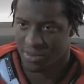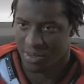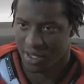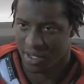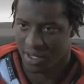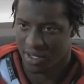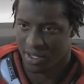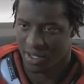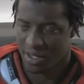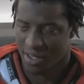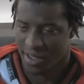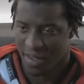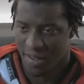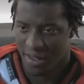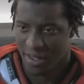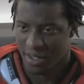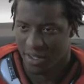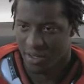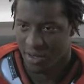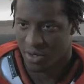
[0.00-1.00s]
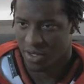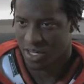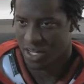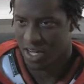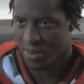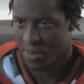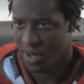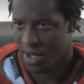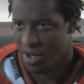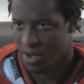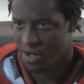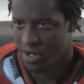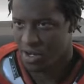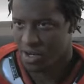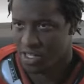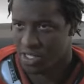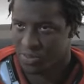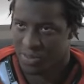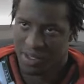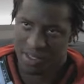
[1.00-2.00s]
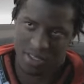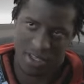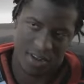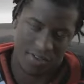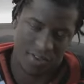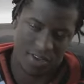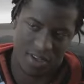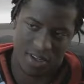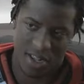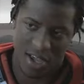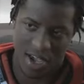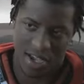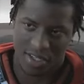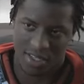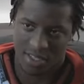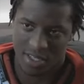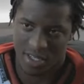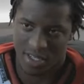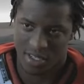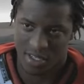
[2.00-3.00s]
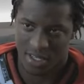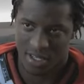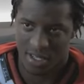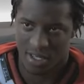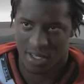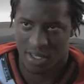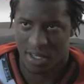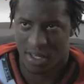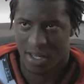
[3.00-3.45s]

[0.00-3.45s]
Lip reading: But, you know, to come out here, especially after last season,